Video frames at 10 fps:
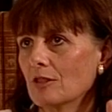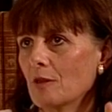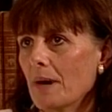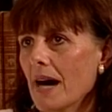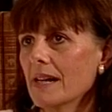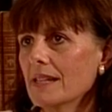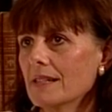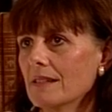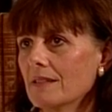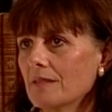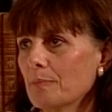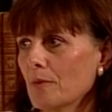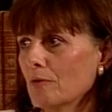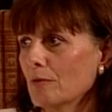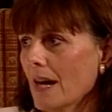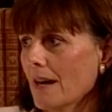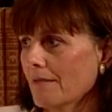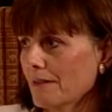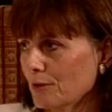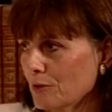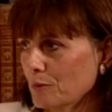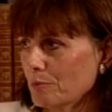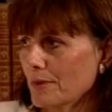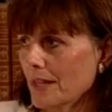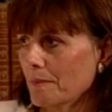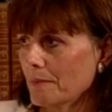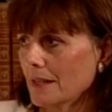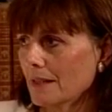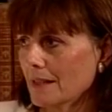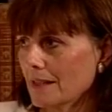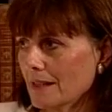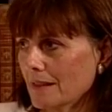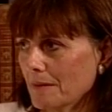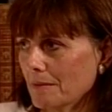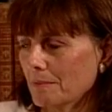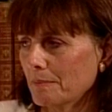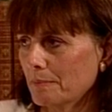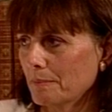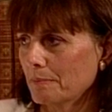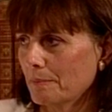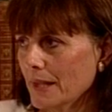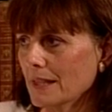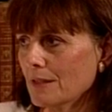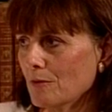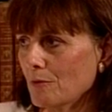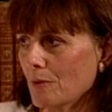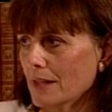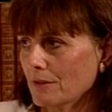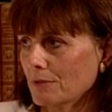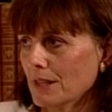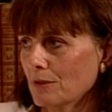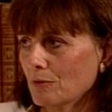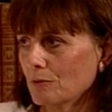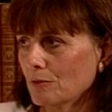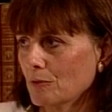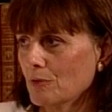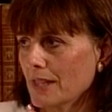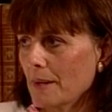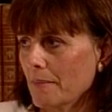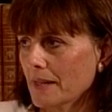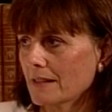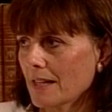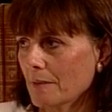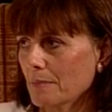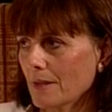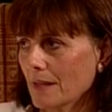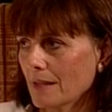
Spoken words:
some ideas, but we have after to put them in practical ways. We need to do step by step.